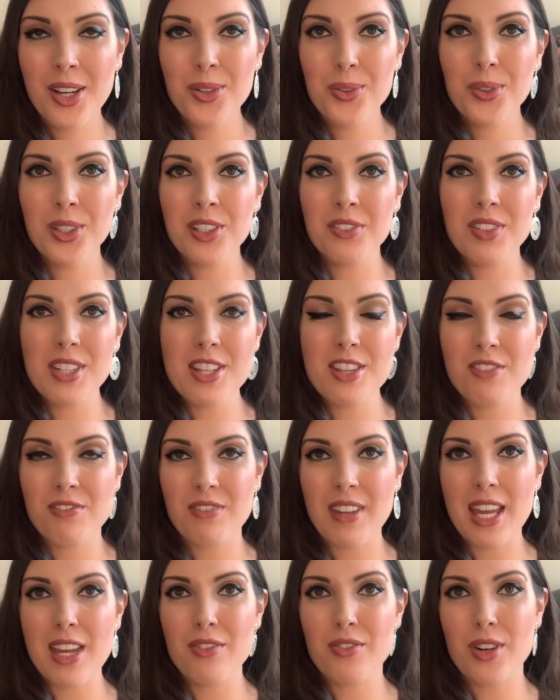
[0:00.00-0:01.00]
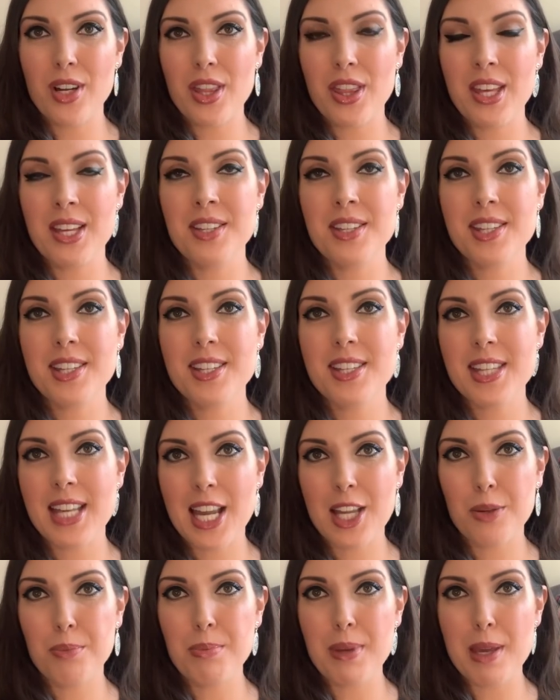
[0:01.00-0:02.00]
One of his favorite things to
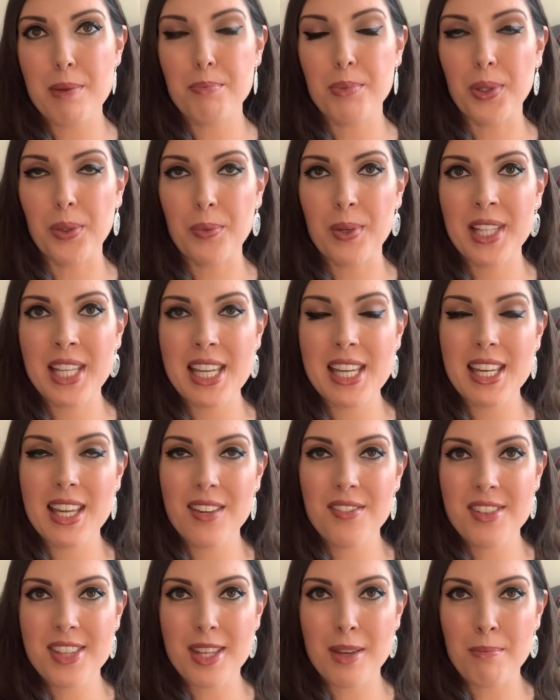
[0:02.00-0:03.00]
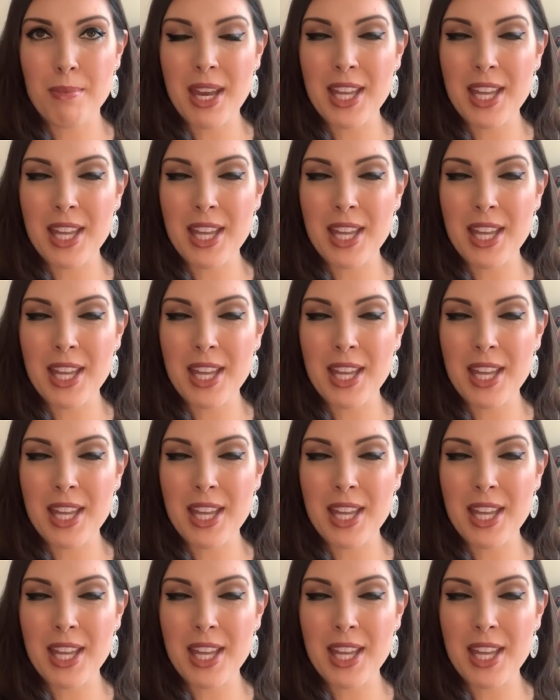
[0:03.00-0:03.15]
say to people when he gives them